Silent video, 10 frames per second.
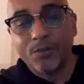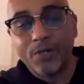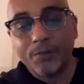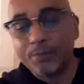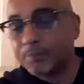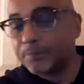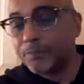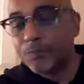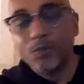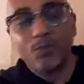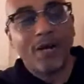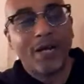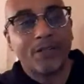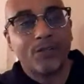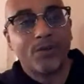Well, when you
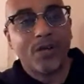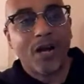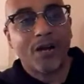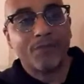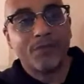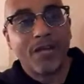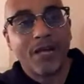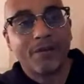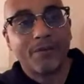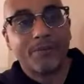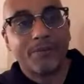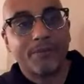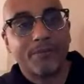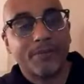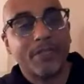buy a new car, if you're not,
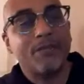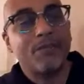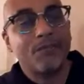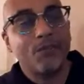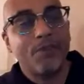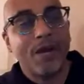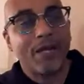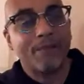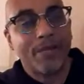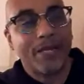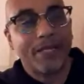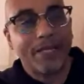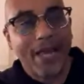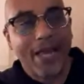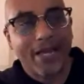even if you're buying paying
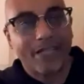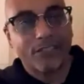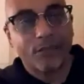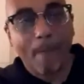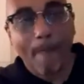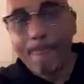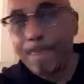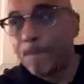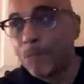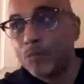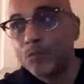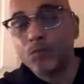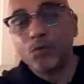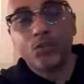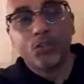cash,
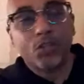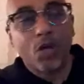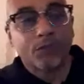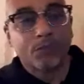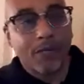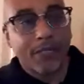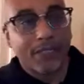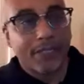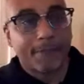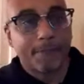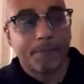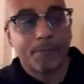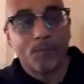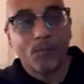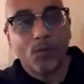you just lost money
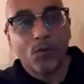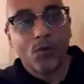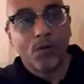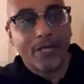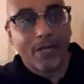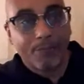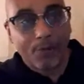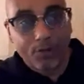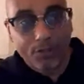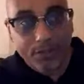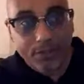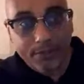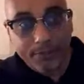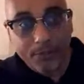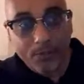on that purchase.
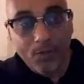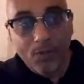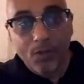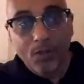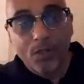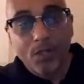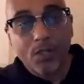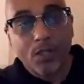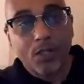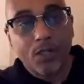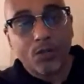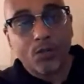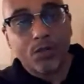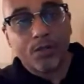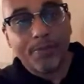You
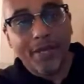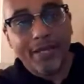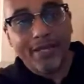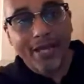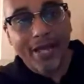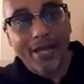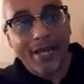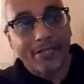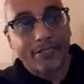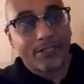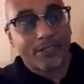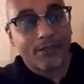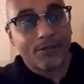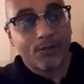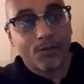could have paid cash
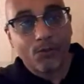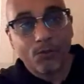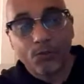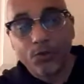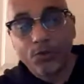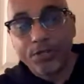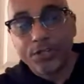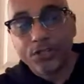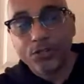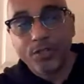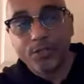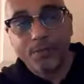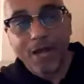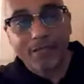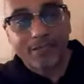through your insurance
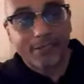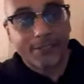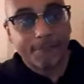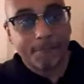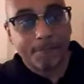policy.